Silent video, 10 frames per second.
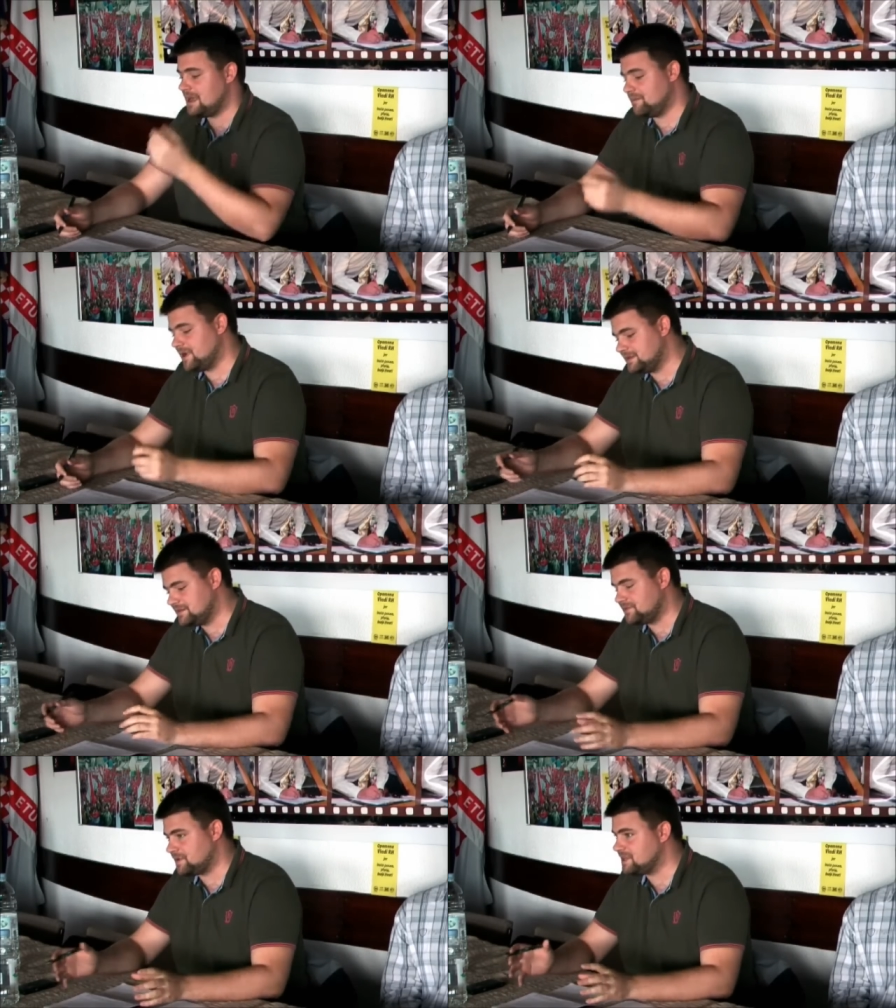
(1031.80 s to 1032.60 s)
But
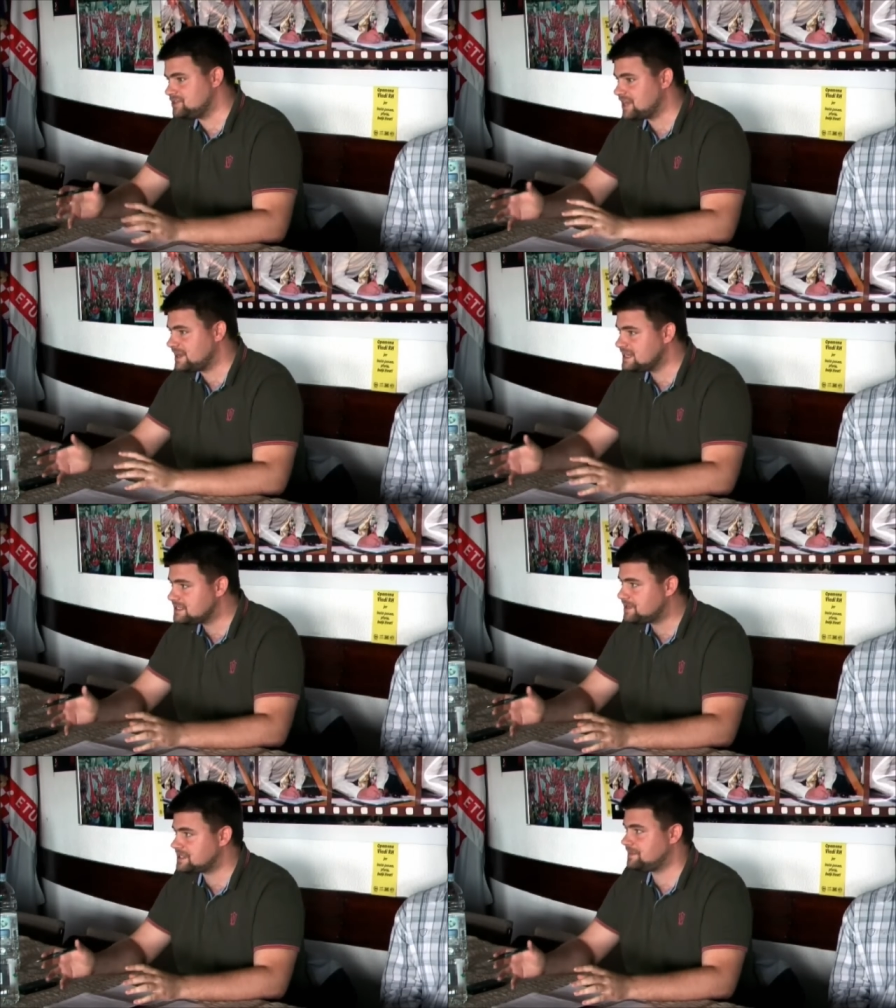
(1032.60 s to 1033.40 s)
from the Chinese
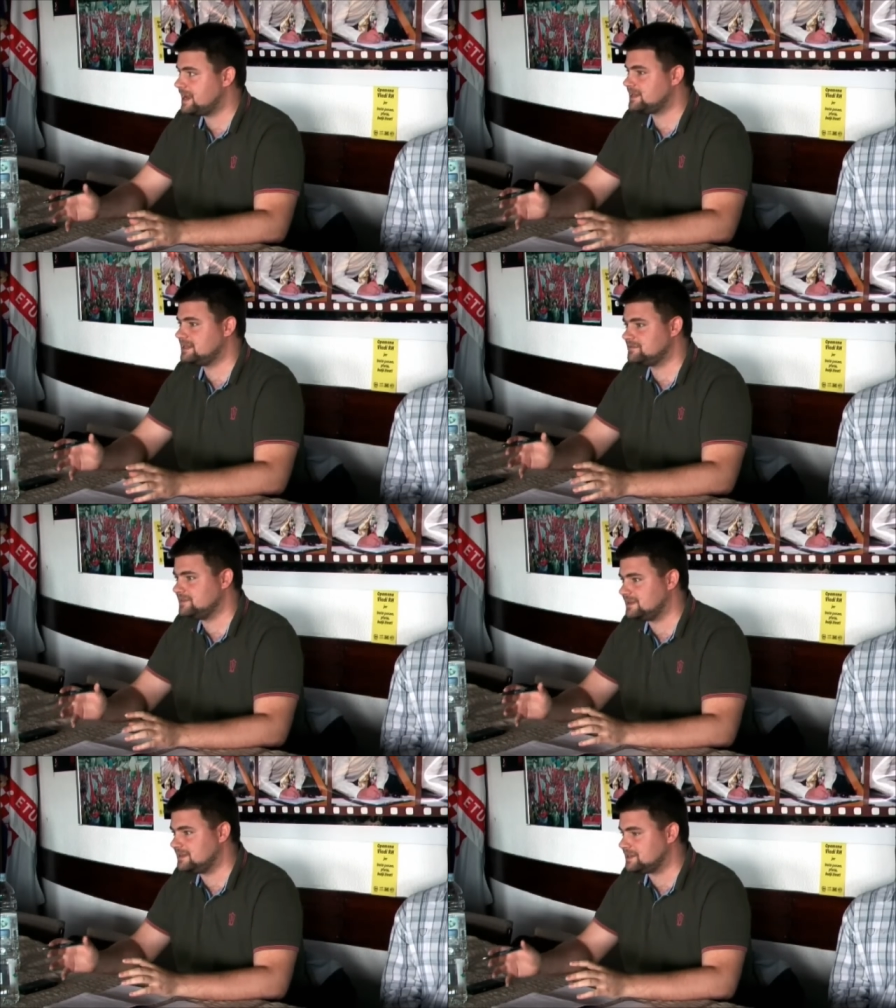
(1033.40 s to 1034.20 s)
perspective
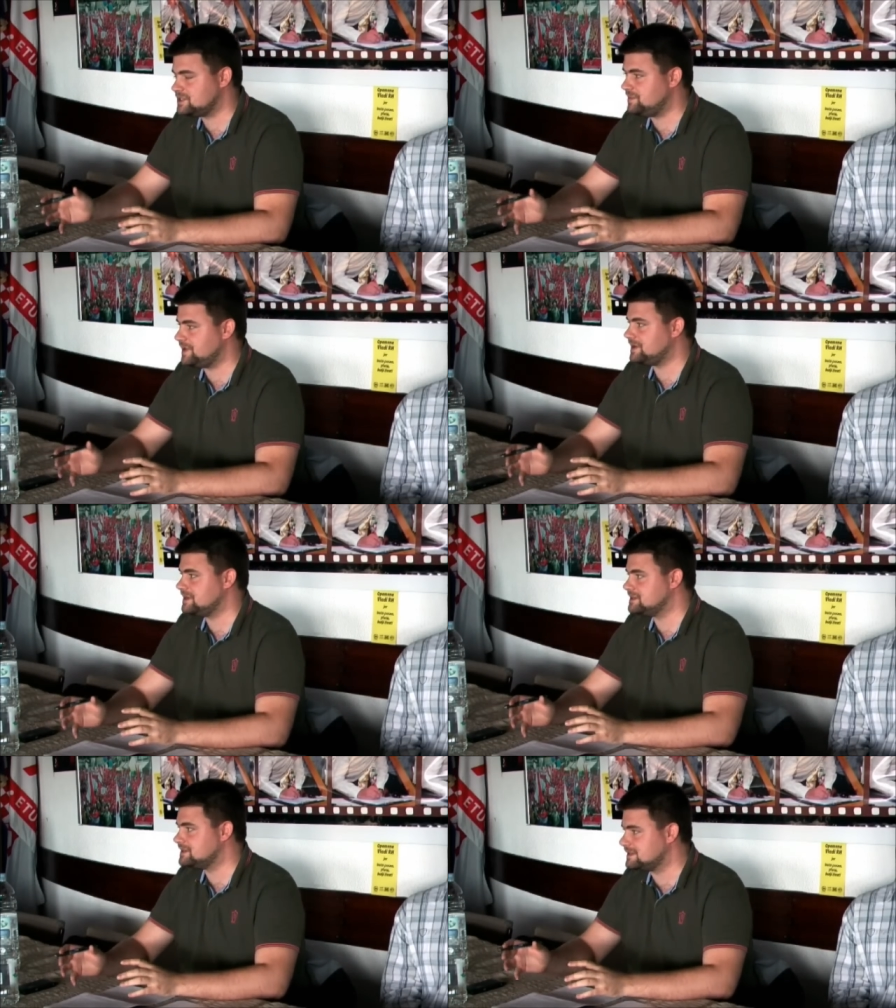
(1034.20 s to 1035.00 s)
that
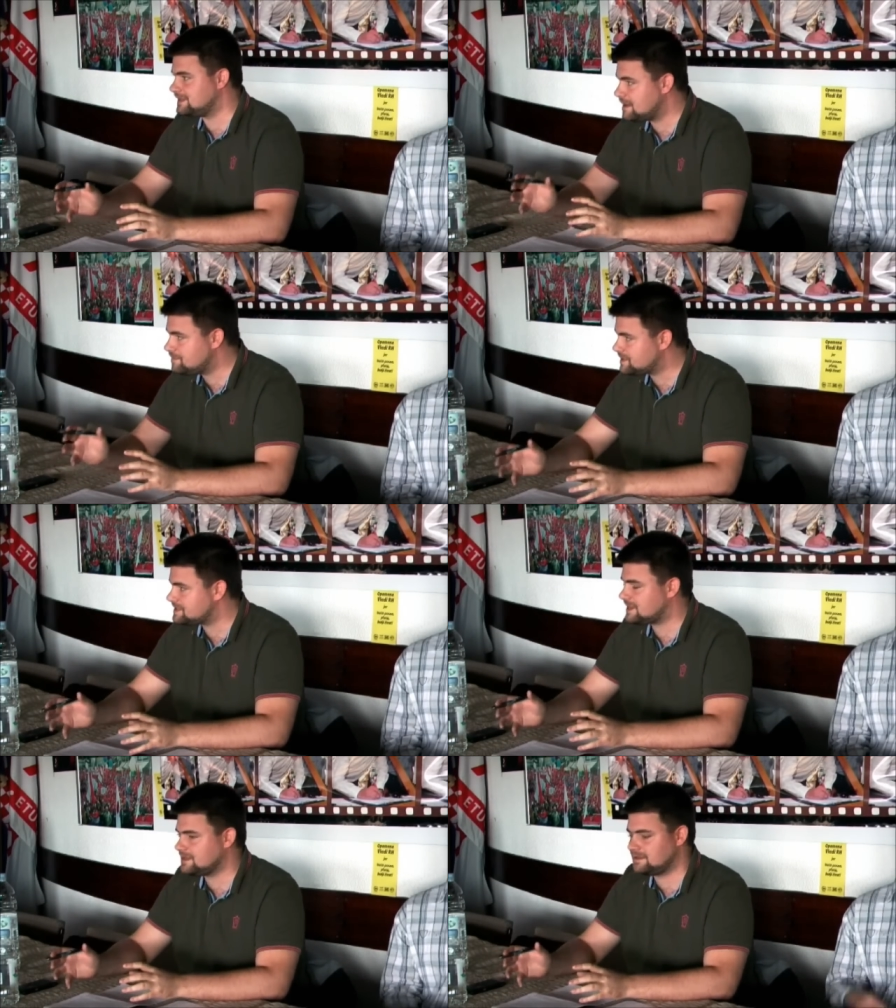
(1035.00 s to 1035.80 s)
experienced a 10%
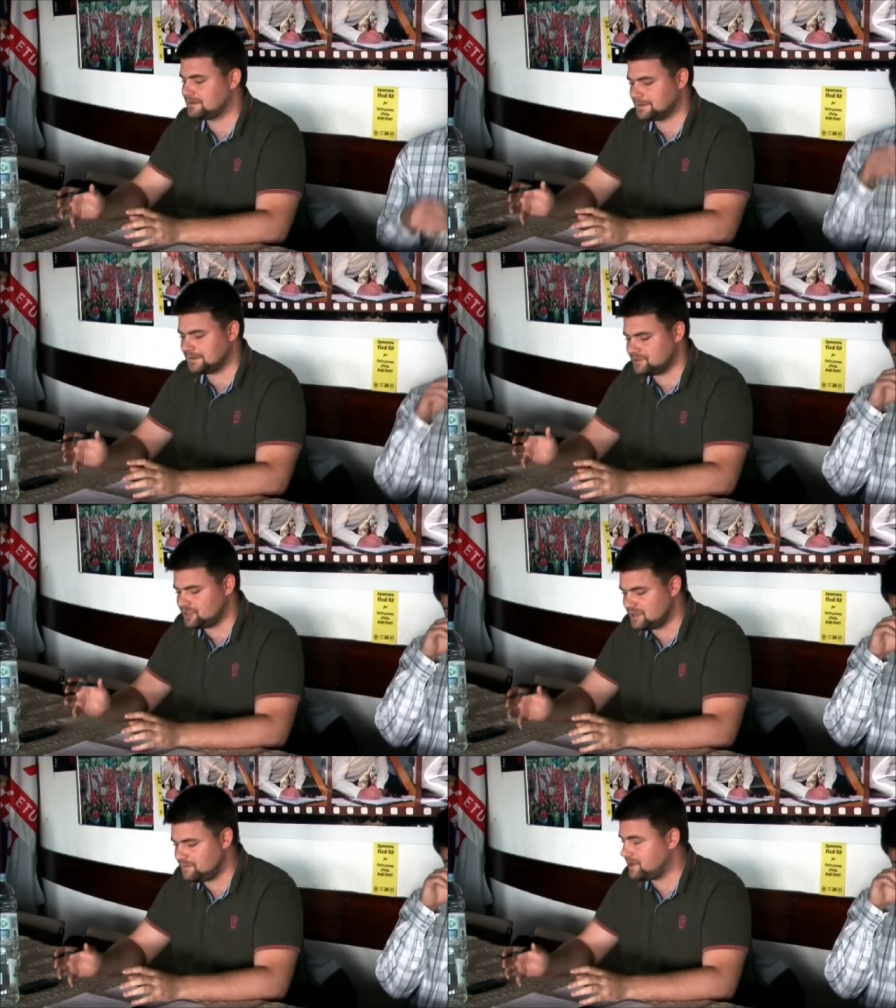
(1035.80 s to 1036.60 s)
uh,
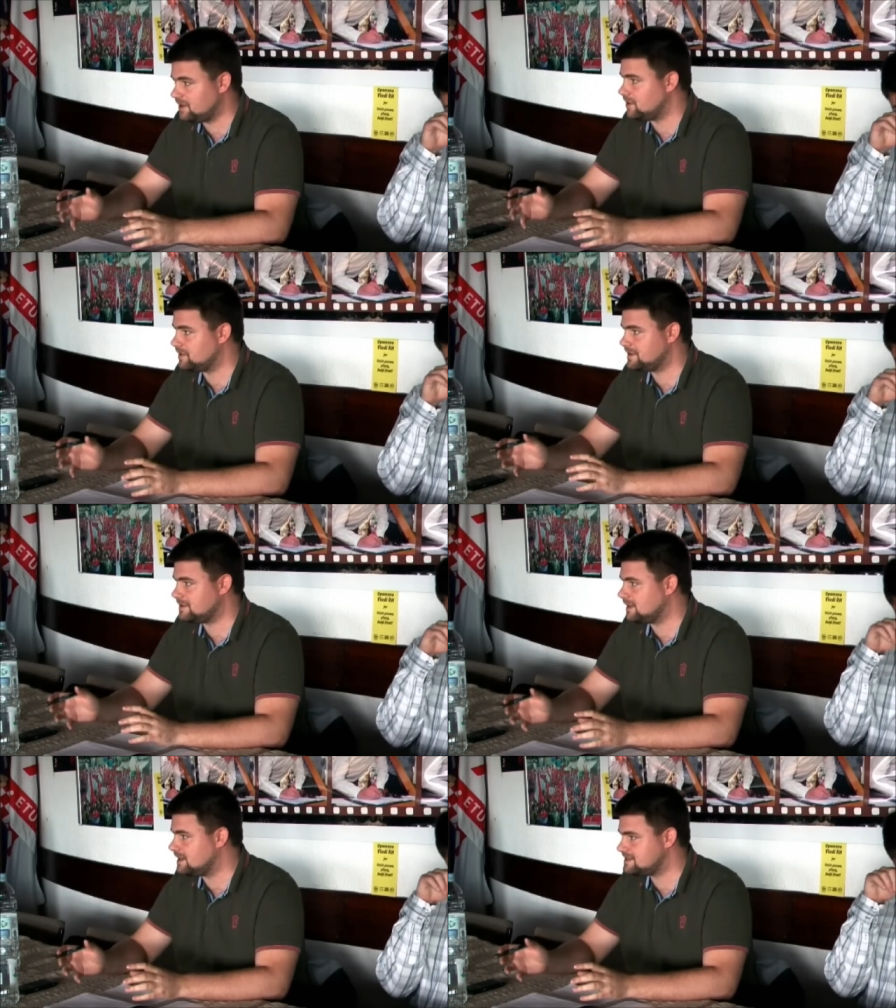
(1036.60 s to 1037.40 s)
GDP growth in
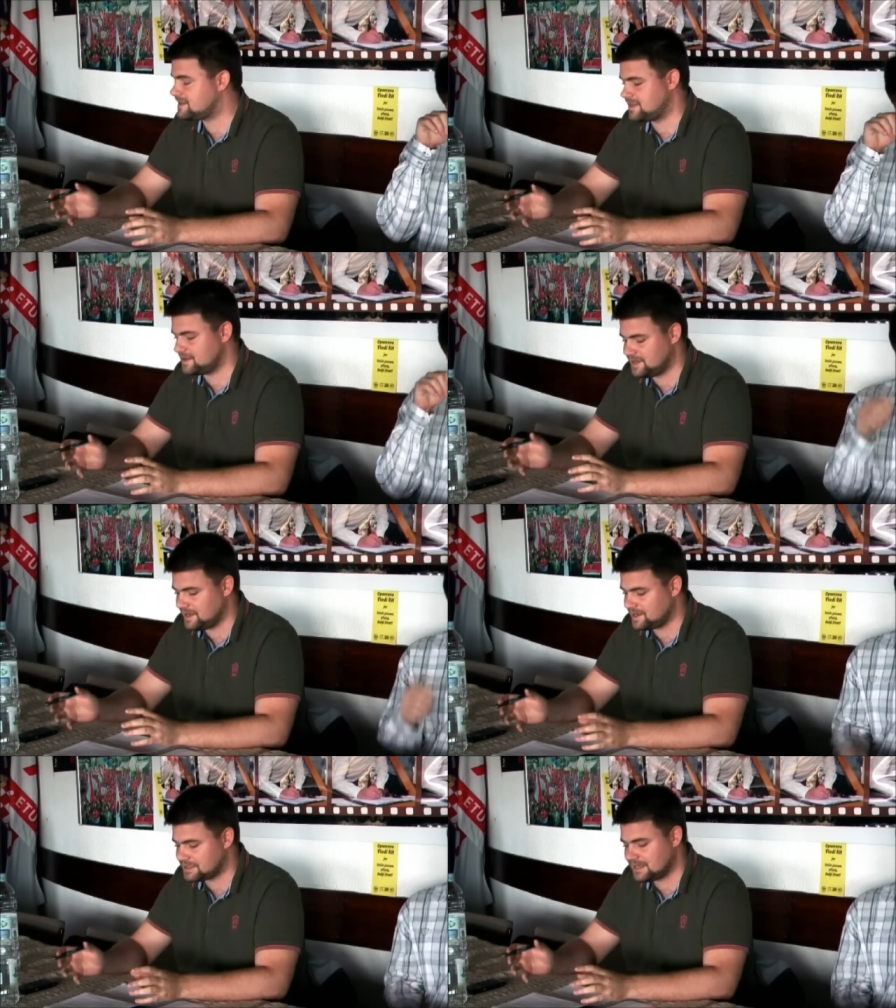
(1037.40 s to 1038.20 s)
the last 30
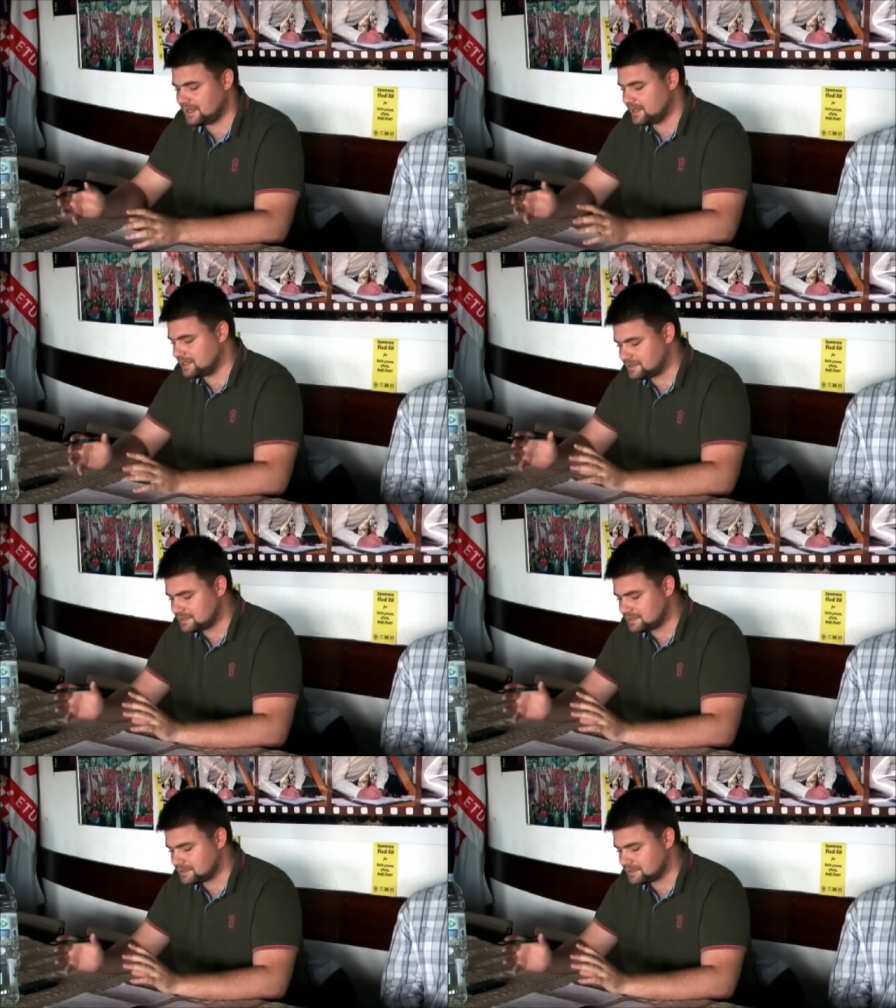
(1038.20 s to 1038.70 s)
years, it's